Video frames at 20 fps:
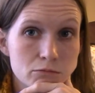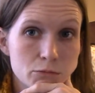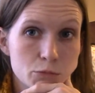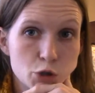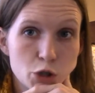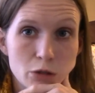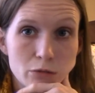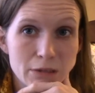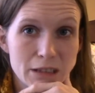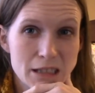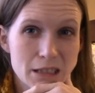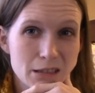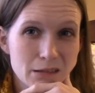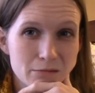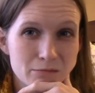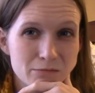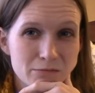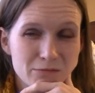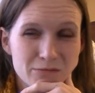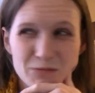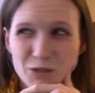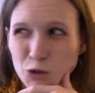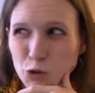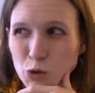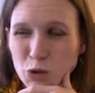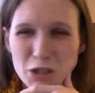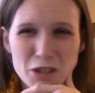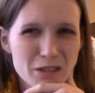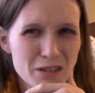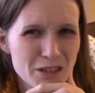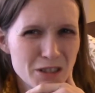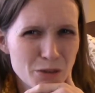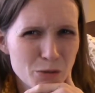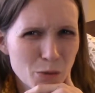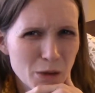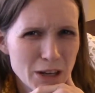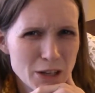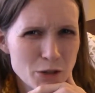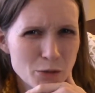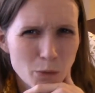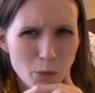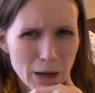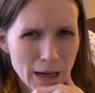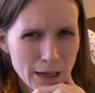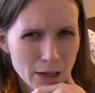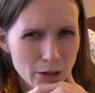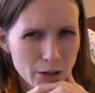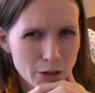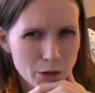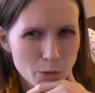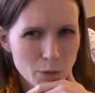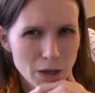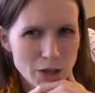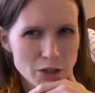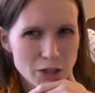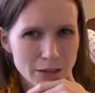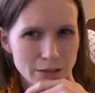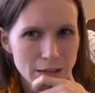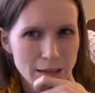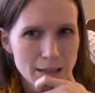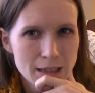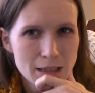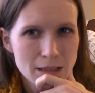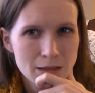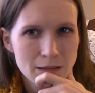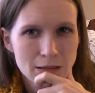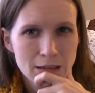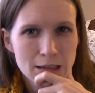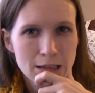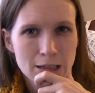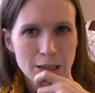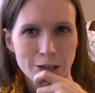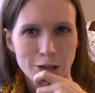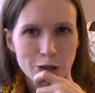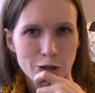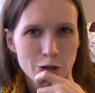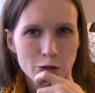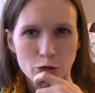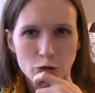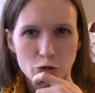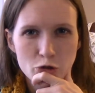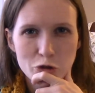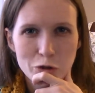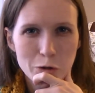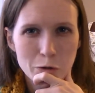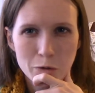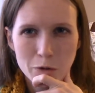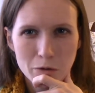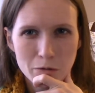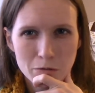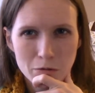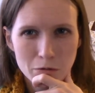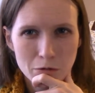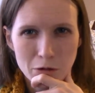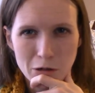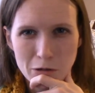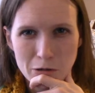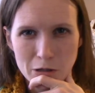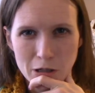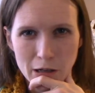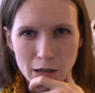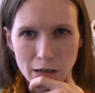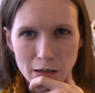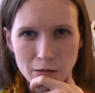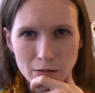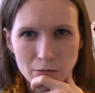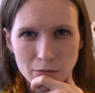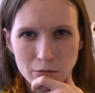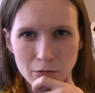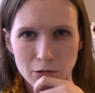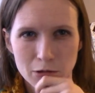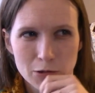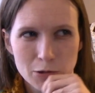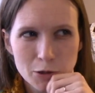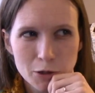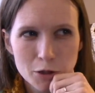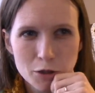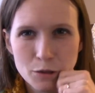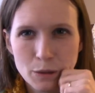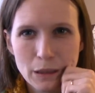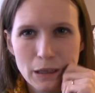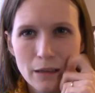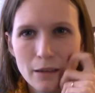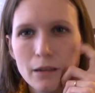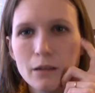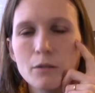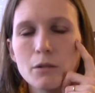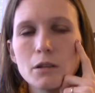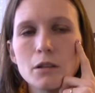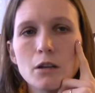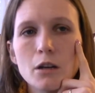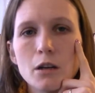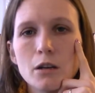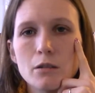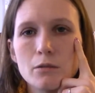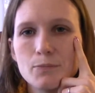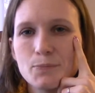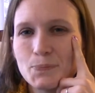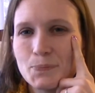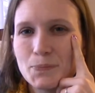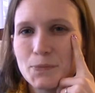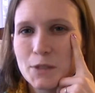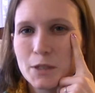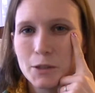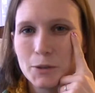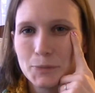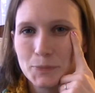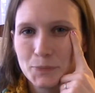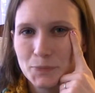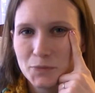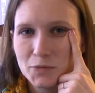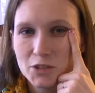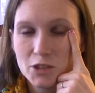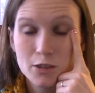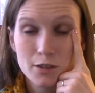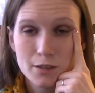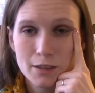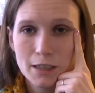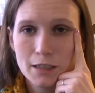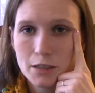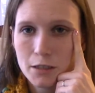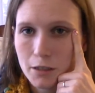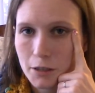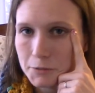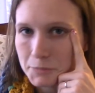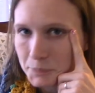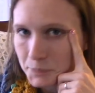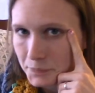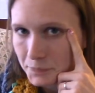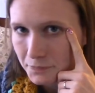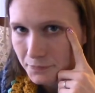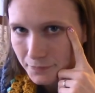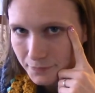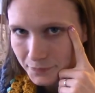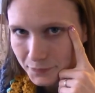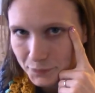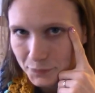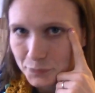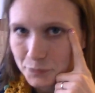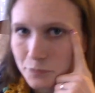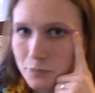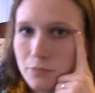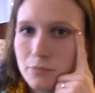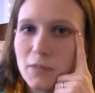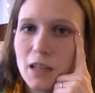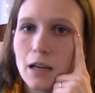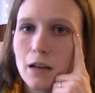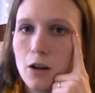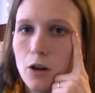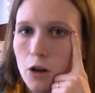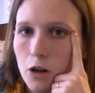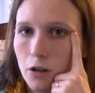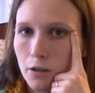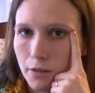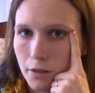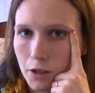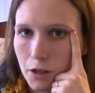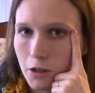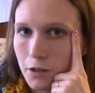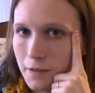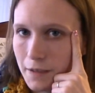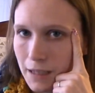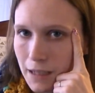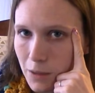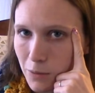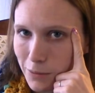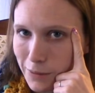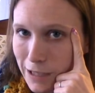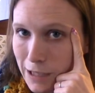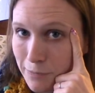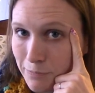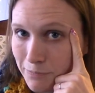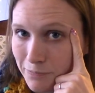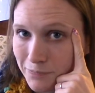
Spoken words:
Don't listen. Or just don't watch. Why are you watching this? You don't crochet or do anything with yarn, so you don't need to know all the yarn that I buy.